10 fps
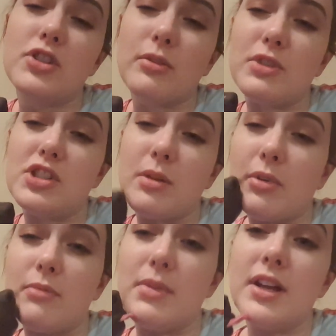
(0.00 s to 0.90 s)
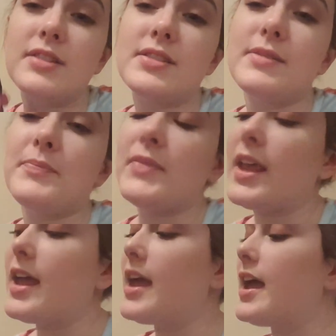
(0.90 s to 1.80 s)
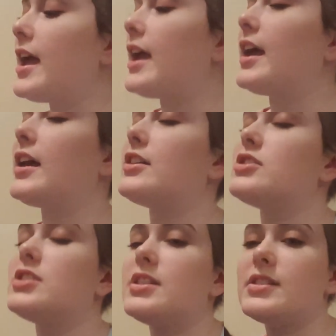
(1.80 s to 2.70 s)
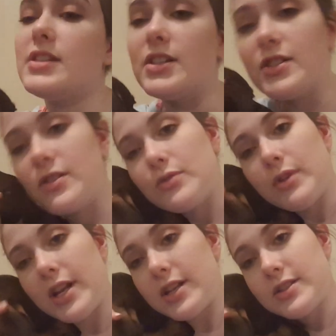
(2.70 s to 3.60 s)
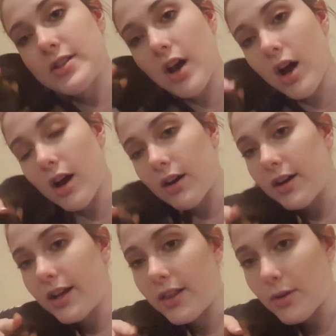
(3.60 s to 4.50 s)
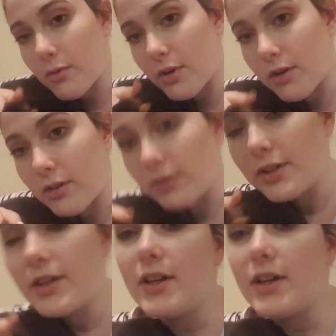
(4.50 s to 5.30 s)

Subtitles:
German Shepherd mix, and she's the sweetest dog in the world.